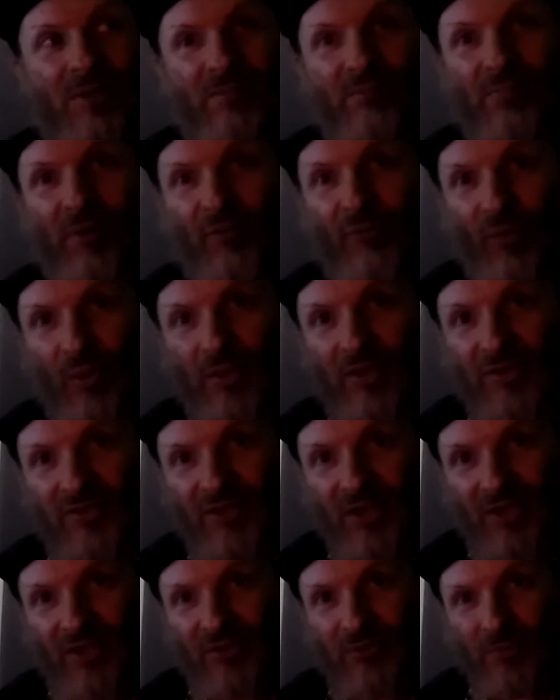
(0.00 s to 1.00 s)
before the
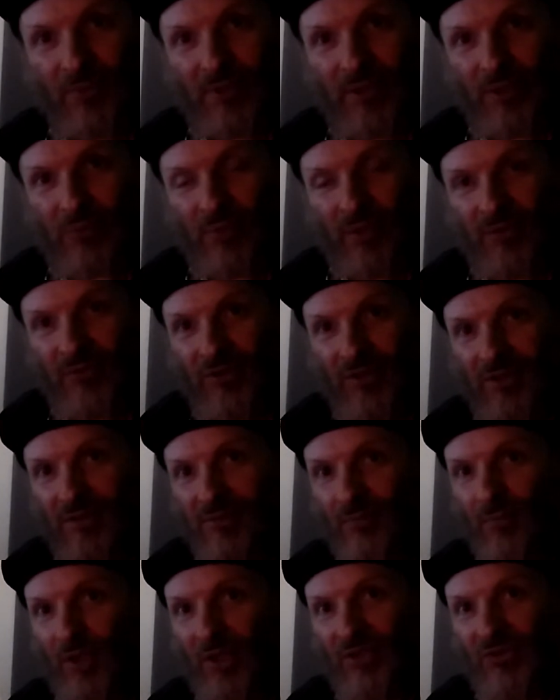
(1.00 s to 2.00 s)
sun has really
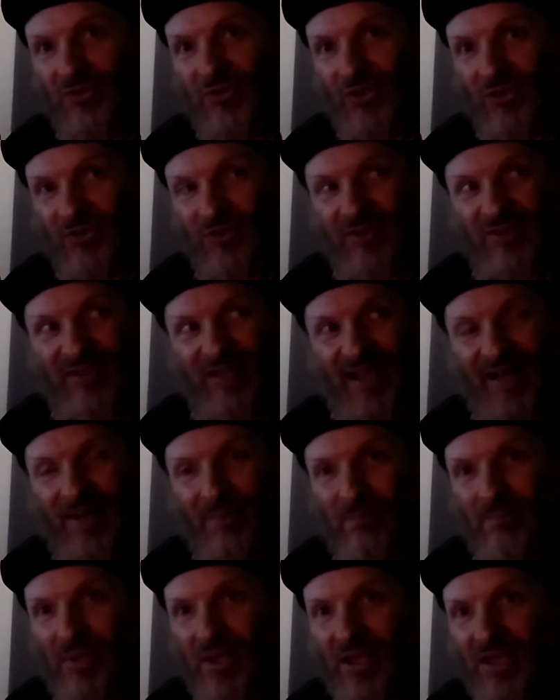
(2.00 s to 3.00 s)
risen, when it's just kind
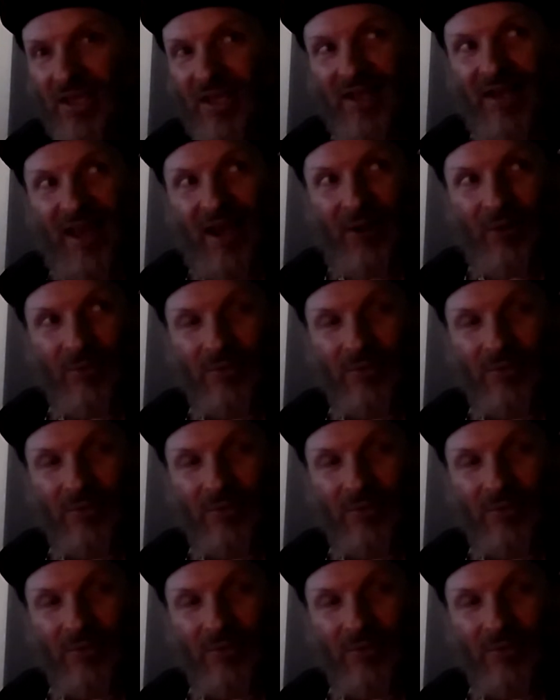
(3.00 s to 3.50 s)
of peeking out.